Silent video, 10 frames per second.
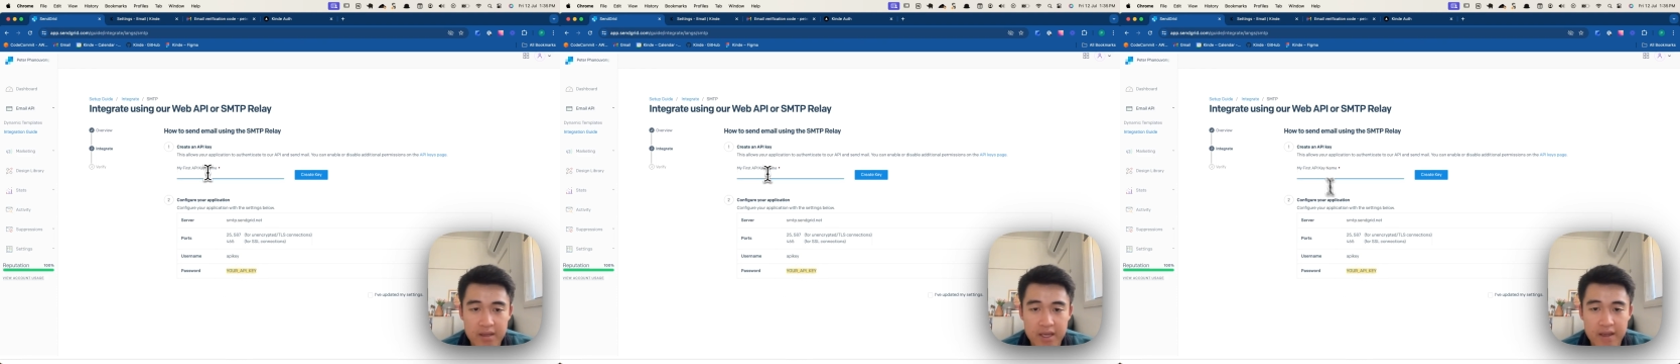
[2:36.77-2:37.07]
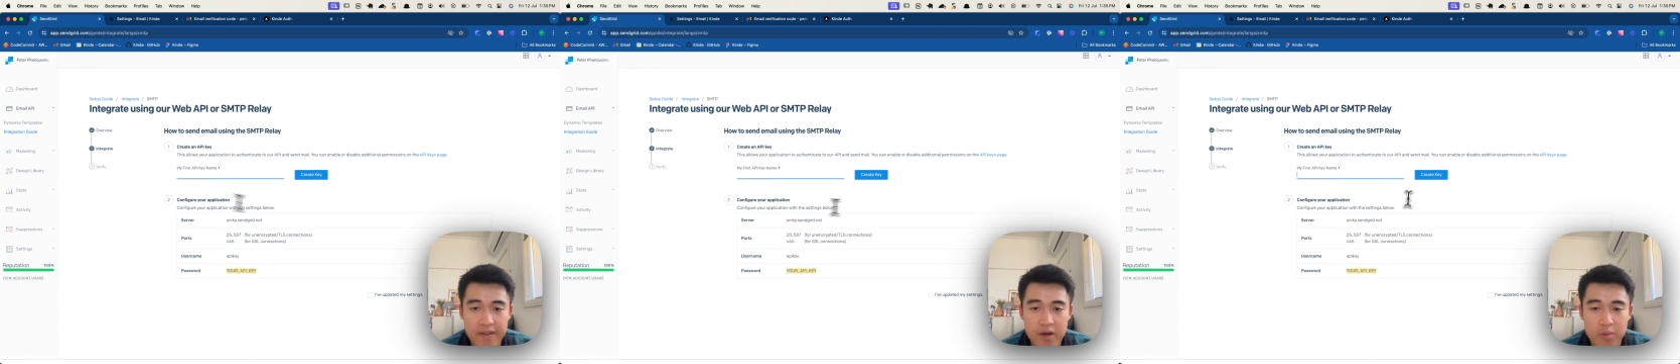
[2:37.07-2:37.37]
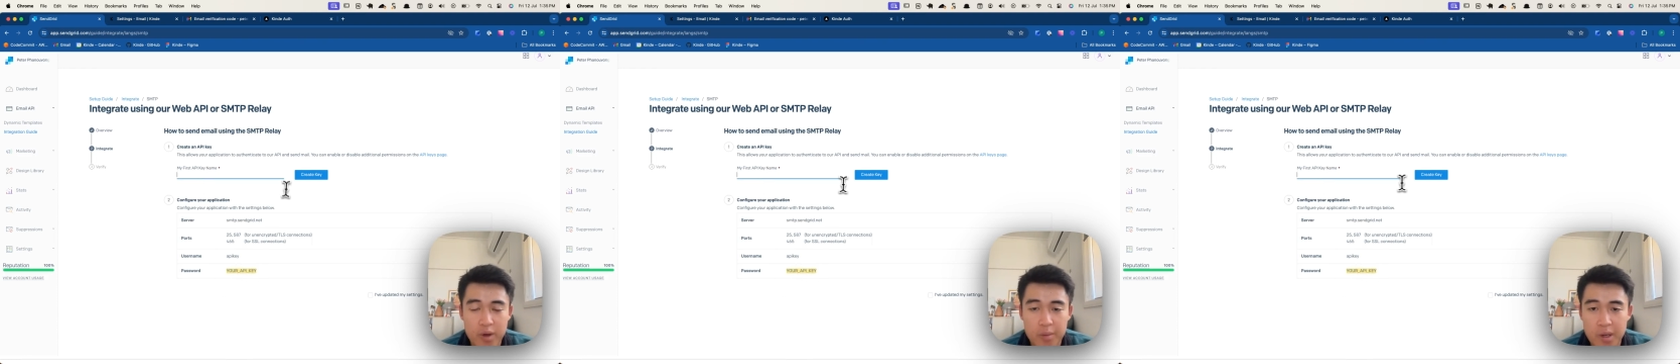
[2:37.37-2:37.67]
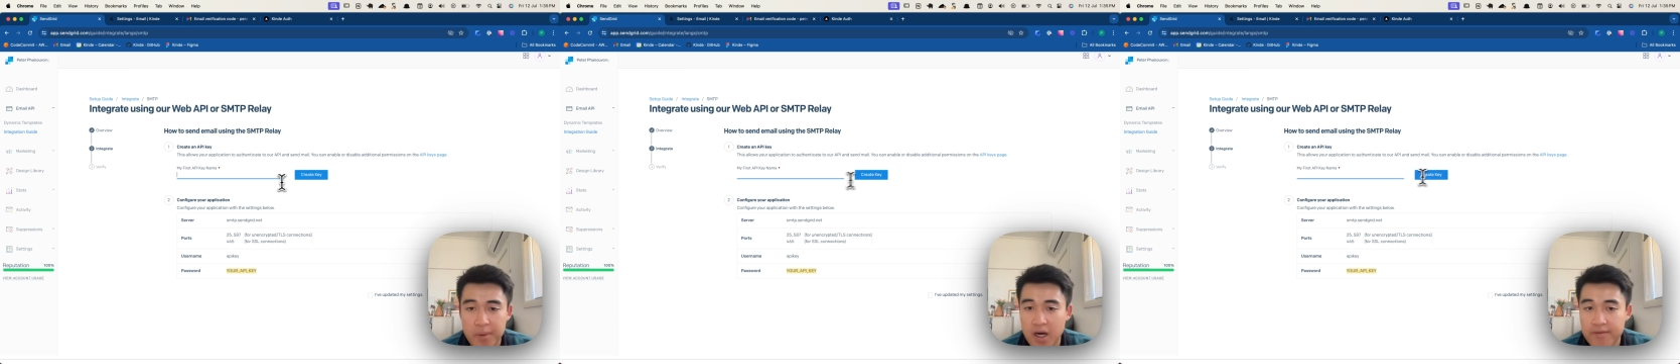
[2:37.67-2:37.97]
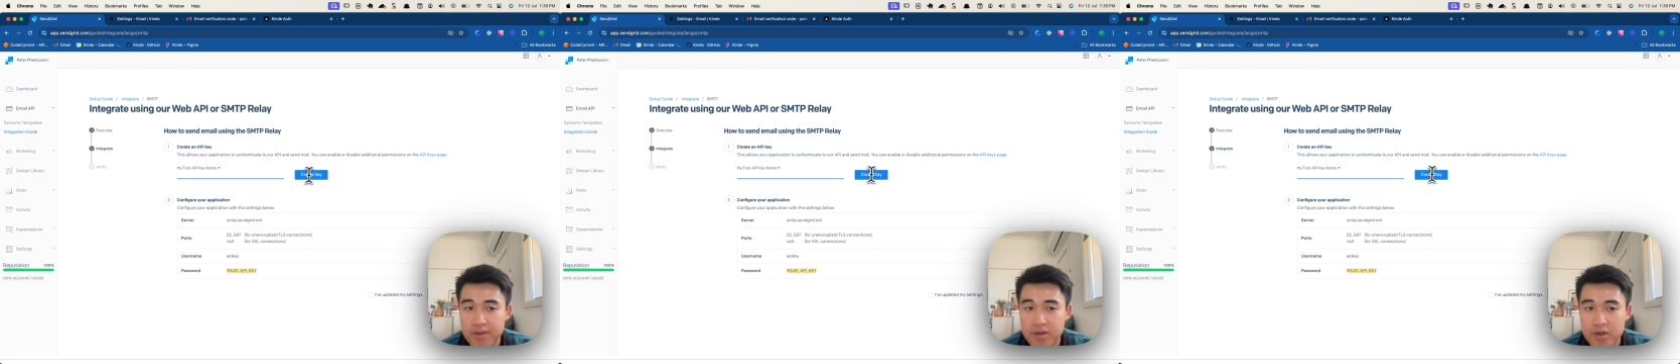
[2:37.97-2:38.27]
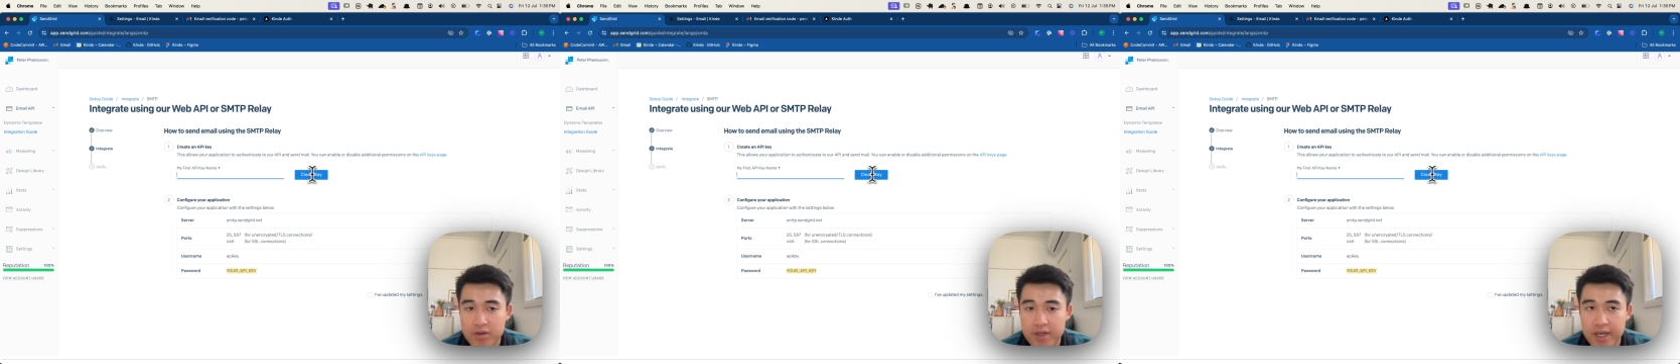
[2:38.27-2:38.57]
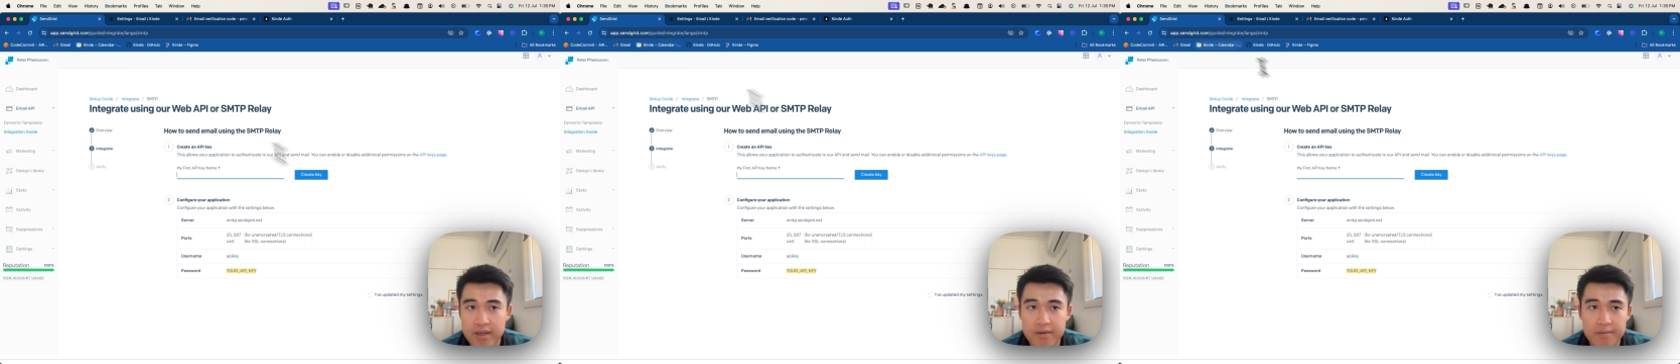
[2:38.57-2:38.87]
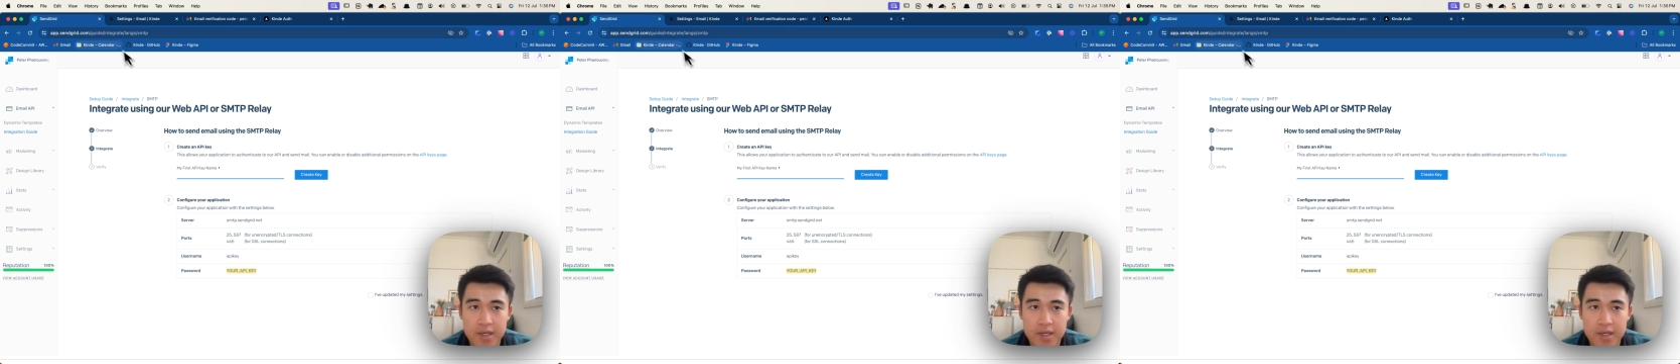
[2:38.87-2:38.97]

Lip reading: and that'll pop up after you create it.